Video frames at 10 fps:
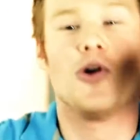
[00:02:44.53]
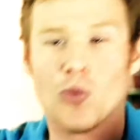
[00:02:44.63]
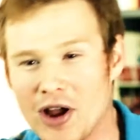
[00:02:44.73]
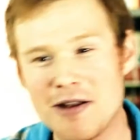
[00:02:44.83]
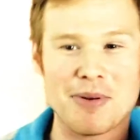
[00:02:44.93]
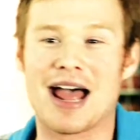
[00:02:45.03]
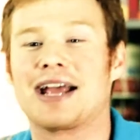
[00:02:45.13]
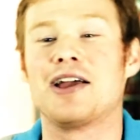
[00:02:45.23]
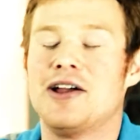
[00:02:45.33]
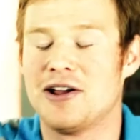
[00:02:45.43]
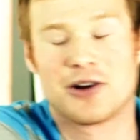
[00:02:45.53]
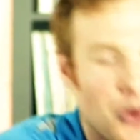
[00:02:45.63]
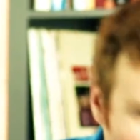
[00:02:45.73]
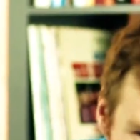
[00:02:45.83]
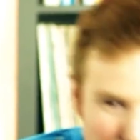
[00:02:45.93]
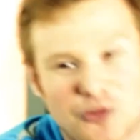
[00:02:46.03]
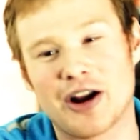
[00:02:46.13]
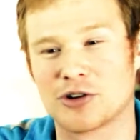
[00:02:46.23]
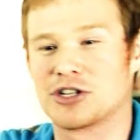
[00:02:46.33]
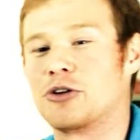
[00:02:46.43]
ran back, grabbed a
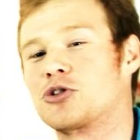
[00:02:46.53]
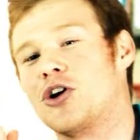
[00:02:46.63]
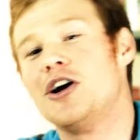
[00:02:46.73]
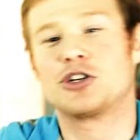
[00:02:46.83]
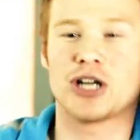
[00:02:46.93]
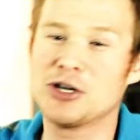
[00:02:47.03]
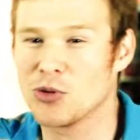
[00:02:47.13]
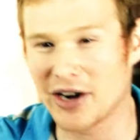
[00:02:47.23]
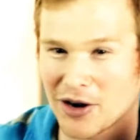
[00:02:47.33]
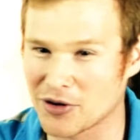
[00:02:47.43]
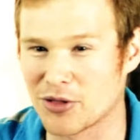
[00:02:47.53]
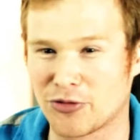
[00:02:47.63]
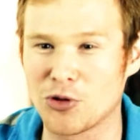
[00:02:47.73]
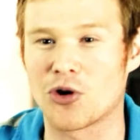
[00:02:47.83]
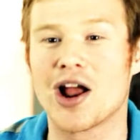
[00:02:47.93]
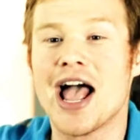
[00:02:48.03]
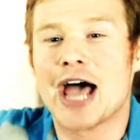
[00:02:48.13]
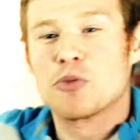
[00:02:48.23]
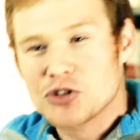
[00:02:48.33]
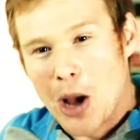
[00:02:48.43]
fire extinguisher, tried to run out onto the floor,
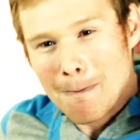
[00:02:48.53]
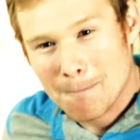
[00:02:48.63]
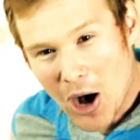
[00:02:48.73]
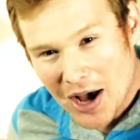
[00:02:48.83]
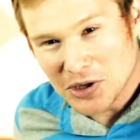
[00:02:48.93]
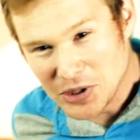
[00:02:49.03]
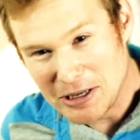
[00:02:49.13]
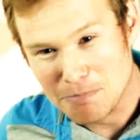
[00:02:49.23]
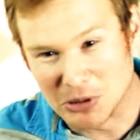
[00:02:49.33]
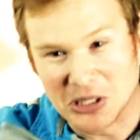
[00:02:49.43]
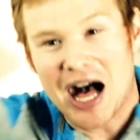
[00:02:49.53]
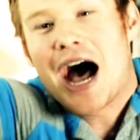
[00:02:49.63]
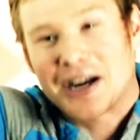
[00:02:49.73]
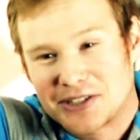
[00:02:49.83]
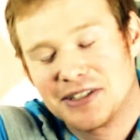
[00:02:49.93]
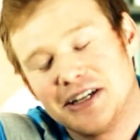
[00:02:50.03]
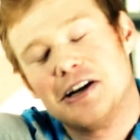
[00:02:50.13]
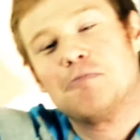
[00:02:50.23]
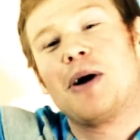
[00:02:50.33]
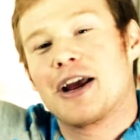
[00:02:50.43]
and was bodily blocked
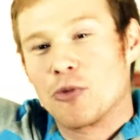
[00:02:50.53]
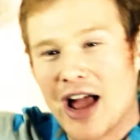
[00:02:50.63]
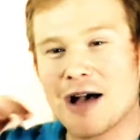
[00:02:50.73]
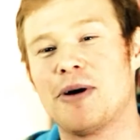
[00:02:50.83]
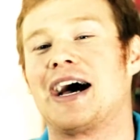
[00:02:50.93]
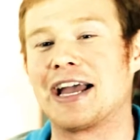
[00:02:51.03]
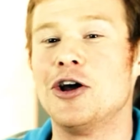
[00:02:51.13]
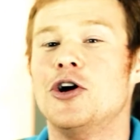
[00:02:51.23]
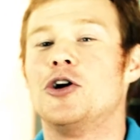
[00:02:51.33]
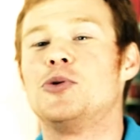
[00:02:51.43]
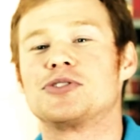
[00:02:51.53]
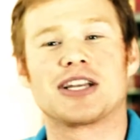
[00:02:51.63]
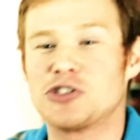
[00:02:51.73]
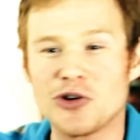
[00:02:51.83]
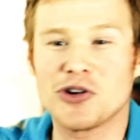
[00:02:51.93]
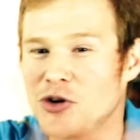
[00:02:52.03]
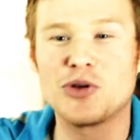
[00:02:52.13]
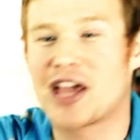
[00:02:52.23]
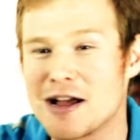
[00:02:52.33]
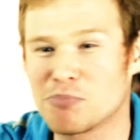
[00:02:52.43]
by a rabbi who was like, no, you
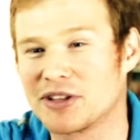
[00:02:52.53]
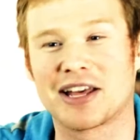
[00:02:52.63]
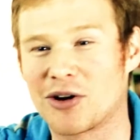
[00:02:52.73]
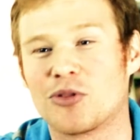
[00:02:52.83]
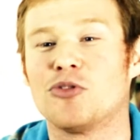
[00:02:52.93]
can't bring that onto the